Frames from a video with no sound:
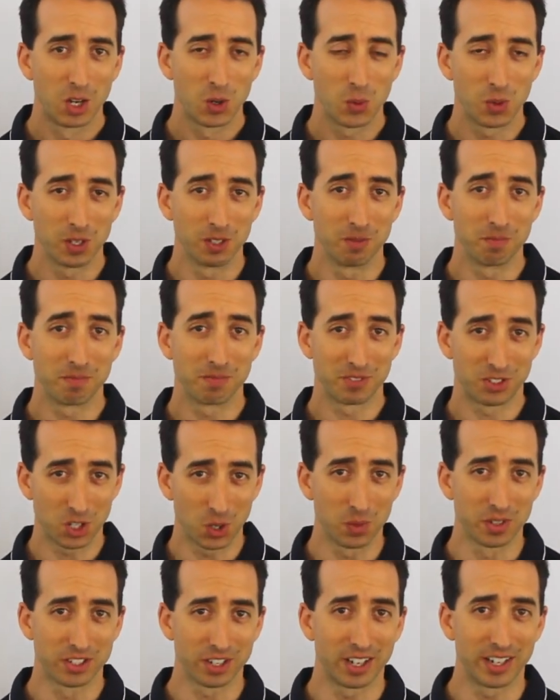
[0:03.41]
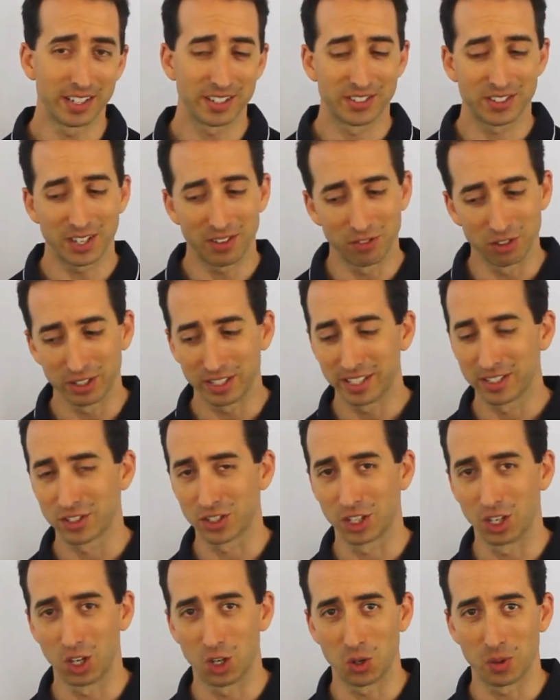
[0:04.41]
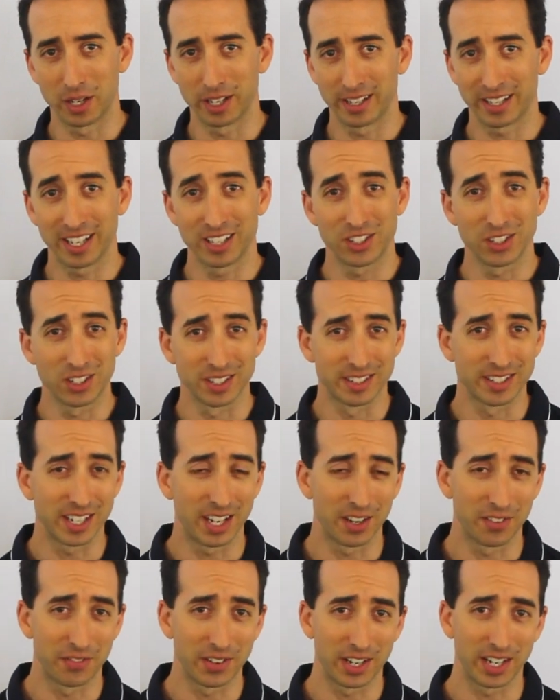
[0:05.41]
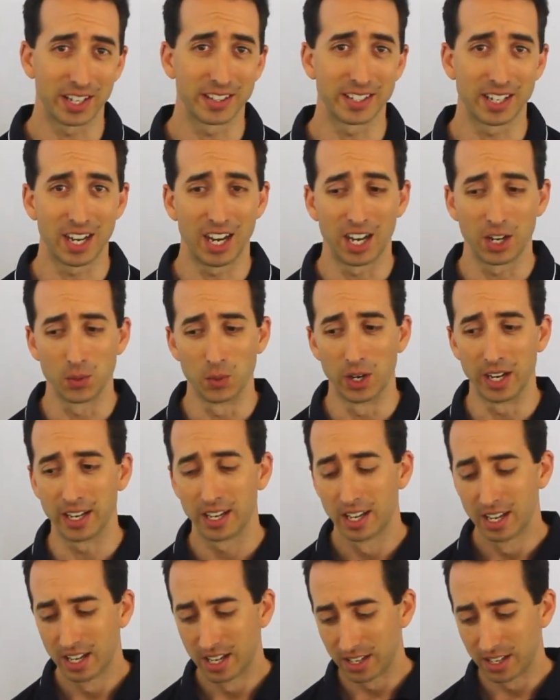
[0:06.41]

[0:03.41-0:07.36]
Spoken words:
Well, so was I several years ago, and I guess you could say I found out the hard way